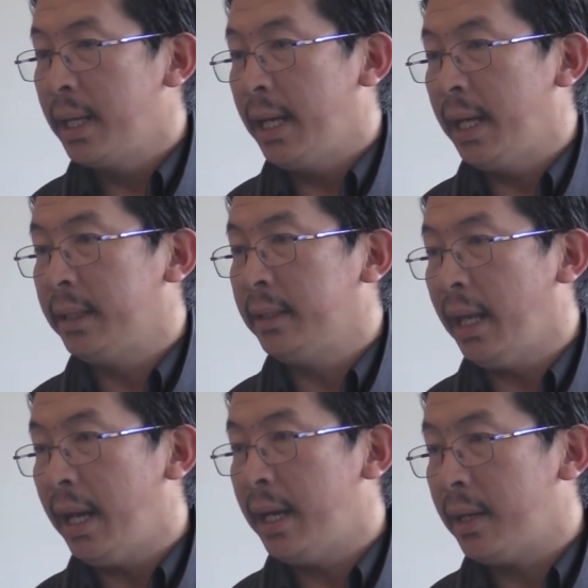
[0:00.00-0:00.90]
And
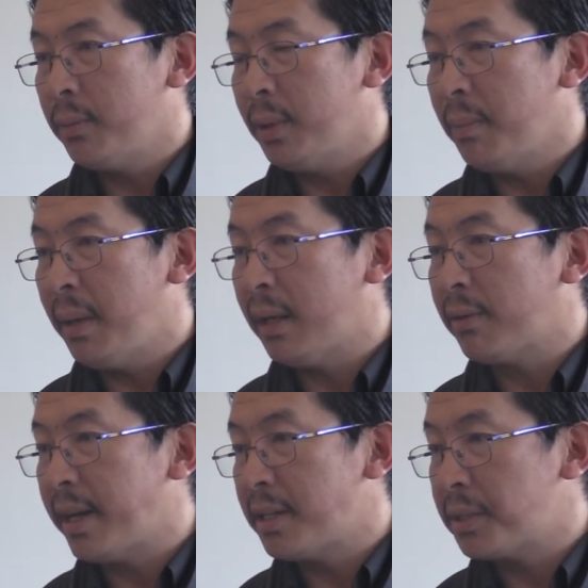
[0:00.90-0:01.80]
there we make
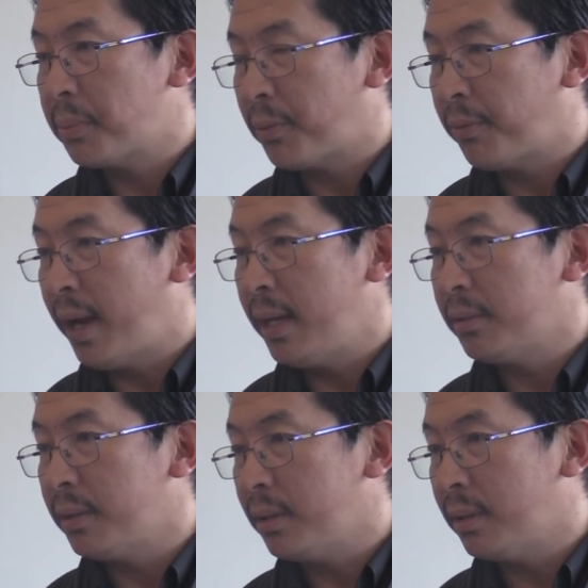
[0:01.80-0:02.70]
writer's profile,
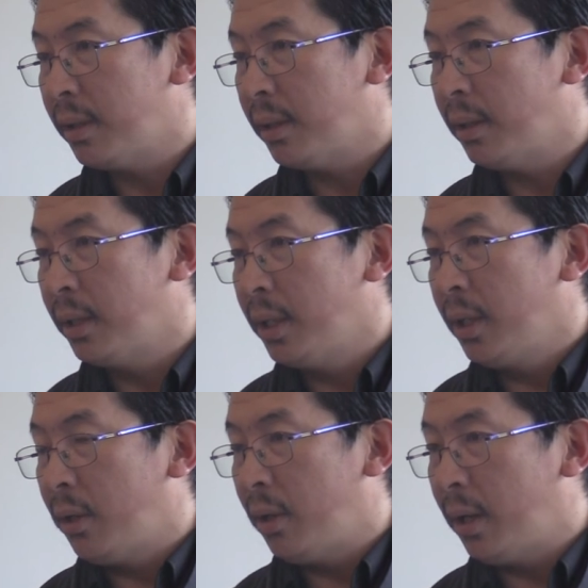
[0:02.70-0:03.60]

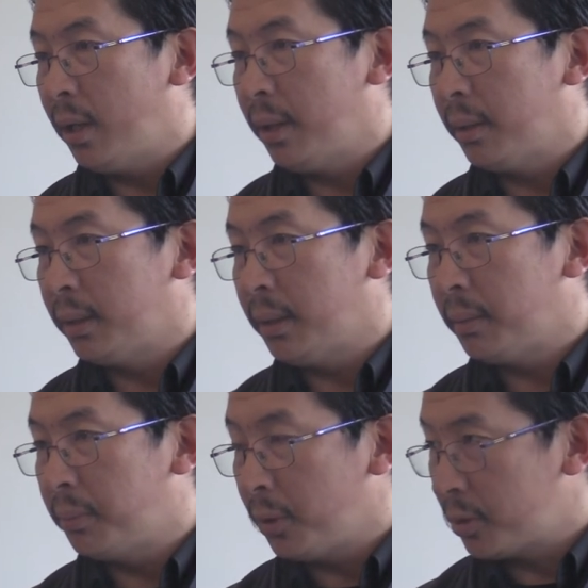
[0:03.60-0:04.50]
the
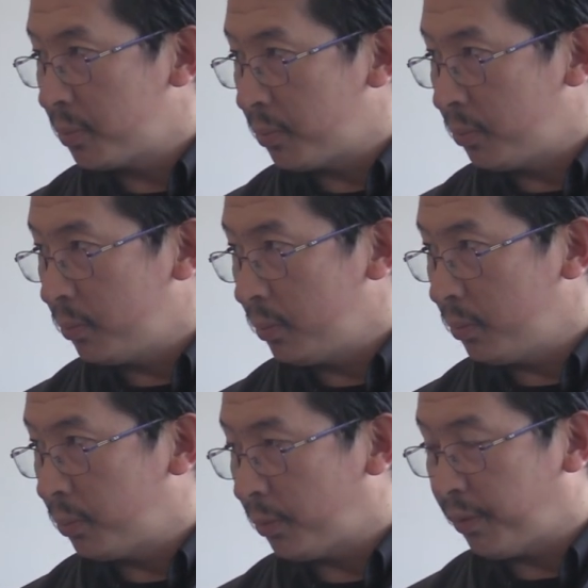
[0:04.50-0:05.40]
book's
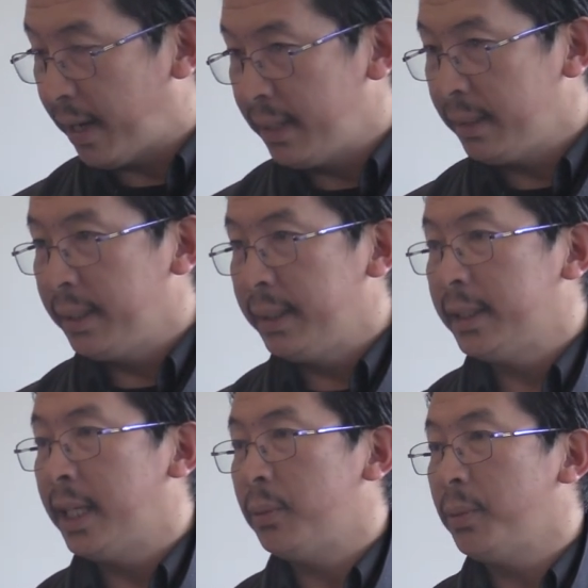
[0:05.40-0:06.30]
profile.
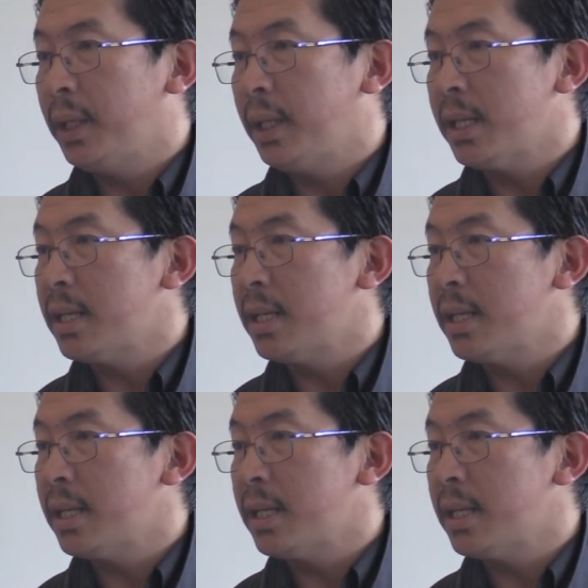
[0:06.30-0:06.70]
Then we